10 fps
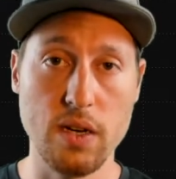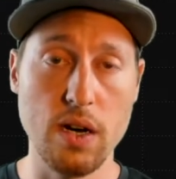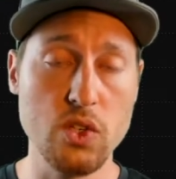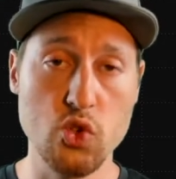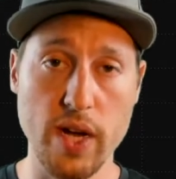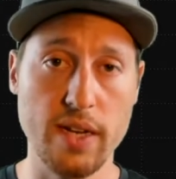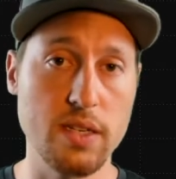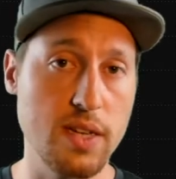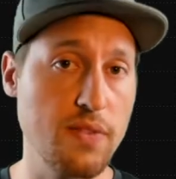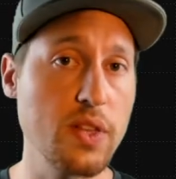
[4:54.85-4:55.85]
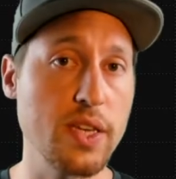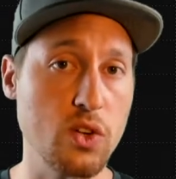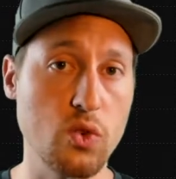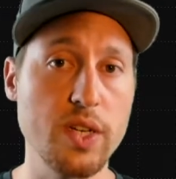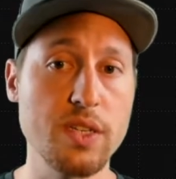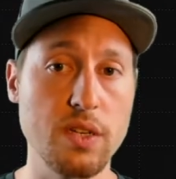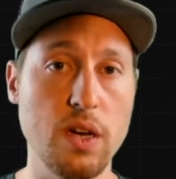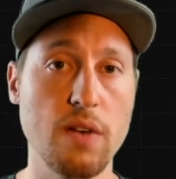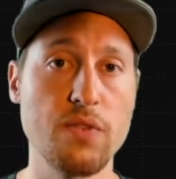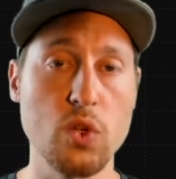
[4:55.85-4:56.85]
contract could definitely increase
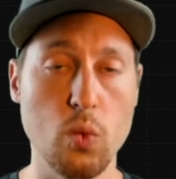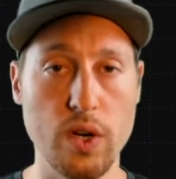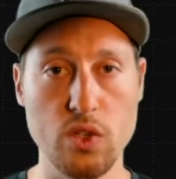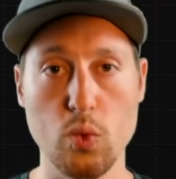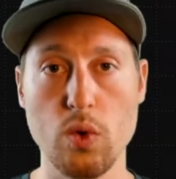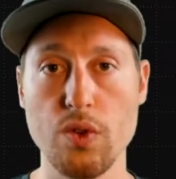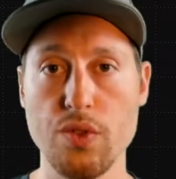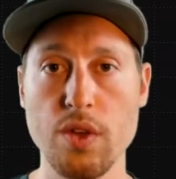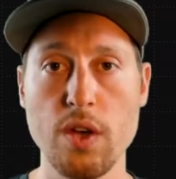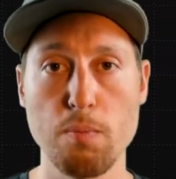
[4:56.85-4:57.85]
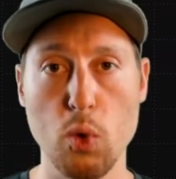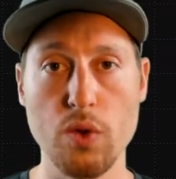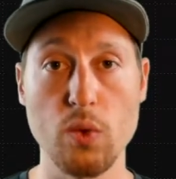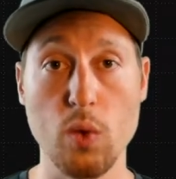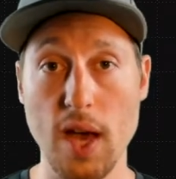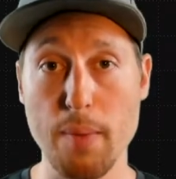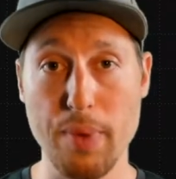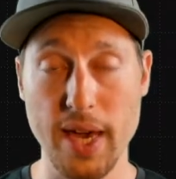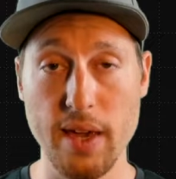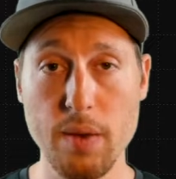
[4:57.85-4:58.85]
enough to where it's worth more than what I
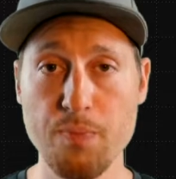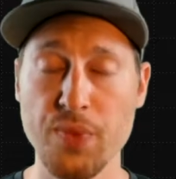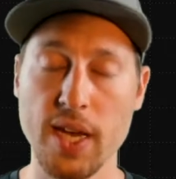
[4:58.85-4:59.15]
paid.